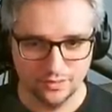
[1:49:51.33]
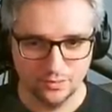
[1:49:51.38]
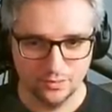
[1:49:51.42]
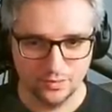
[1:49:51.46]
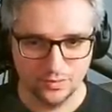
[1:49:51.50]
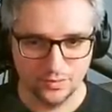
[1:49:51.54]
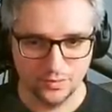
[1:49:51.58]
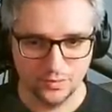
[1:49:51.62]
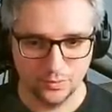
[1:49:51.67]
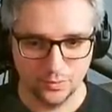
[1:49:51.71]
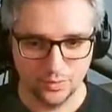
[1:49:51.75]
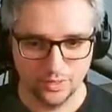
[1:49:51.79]

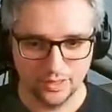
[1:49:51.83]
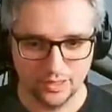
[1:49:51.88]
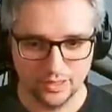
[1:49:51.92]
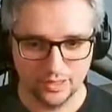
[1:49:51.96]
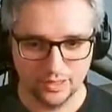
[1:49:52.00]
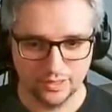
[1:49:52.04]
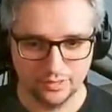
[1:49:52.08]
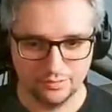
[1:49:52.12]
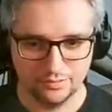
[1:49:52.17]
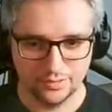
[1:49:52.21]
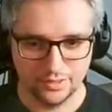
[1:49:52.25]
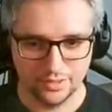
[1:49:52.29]
What do we
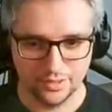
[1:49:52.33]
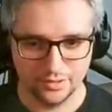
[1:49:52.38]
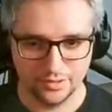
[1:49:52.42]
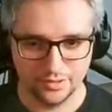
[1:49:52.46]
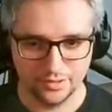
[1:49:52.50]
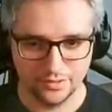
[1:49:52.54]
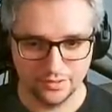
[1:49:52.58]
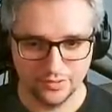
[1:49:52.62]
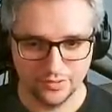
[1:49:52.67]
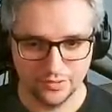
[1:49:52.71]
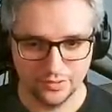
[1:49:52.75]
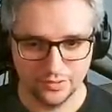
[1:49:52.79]
have
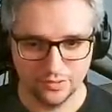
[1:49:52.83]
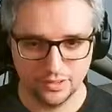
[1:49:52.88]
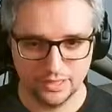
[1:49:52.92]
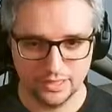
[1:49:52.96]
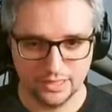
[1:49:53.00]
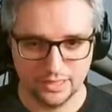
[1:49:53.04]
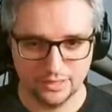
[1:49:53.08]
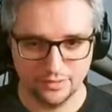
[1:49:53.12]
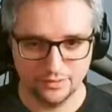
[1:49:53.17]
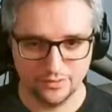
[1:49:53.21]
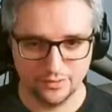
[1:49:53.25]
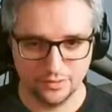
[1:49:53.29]
here? So
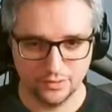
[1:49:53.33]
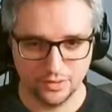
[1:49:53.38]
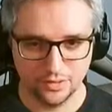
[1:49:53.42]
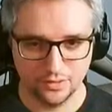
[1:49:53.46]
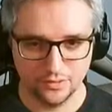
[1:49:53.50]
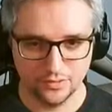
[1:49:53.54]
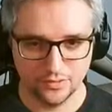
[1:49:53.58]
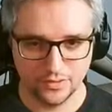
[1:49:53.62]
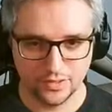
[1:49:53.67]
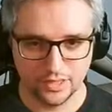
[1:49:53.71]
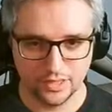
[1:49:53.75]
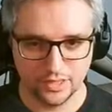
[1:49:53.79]
lives we
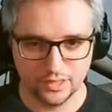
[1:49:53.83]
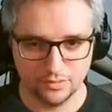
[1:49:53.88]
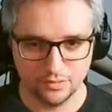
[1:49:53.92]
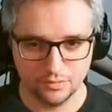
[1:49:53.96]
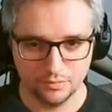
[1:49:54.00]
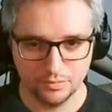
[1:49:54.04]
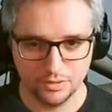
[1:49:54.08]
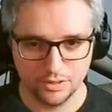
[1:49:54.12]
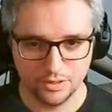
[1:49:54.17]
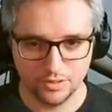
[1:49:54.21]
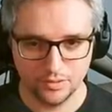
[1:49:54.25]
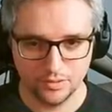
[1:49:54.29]
don't care
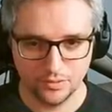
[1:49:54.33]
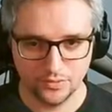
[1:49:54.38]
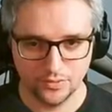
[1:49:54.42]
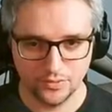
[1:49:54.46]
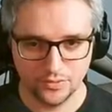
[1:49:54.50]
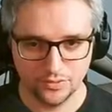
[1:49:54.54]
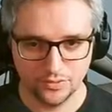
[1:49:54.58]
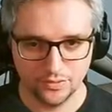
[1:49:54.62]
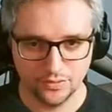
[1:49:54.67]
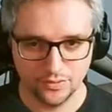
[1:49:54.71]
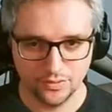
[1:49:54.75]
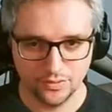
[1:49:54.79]
about.